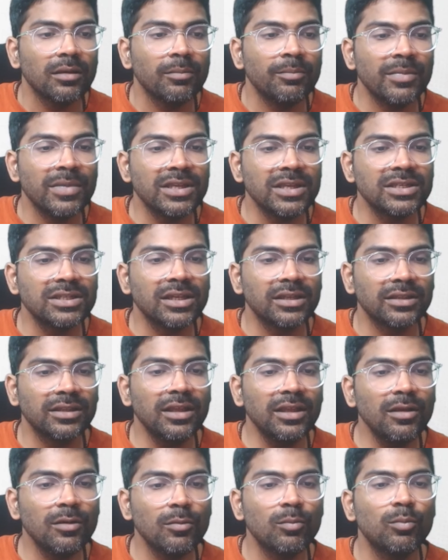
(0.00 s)
measure
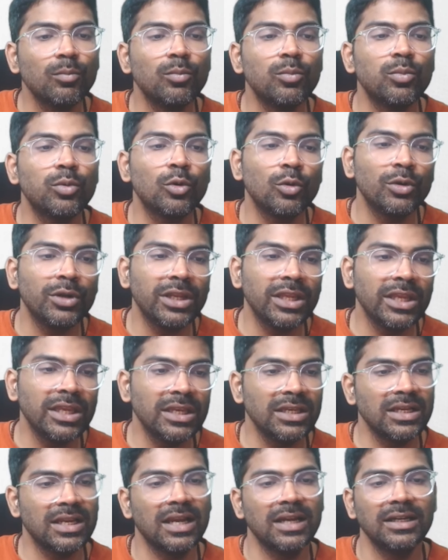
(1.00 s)
the
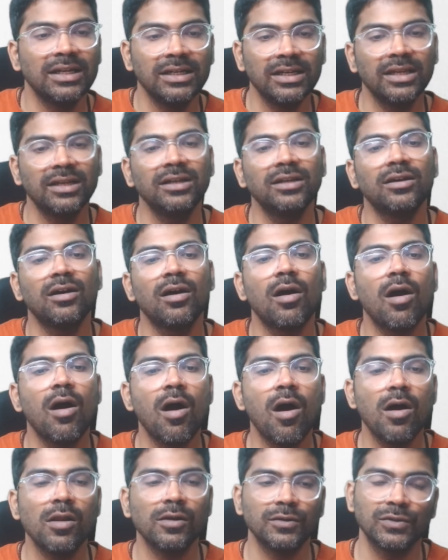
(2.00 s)
protein content
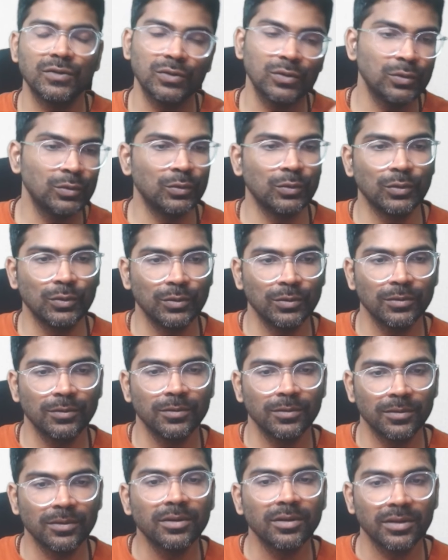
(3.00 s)
also,
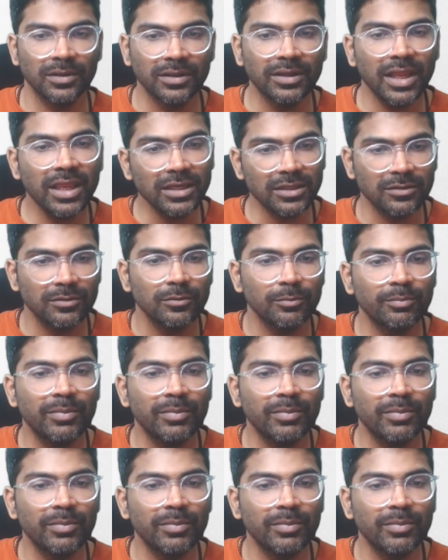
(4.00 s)
right?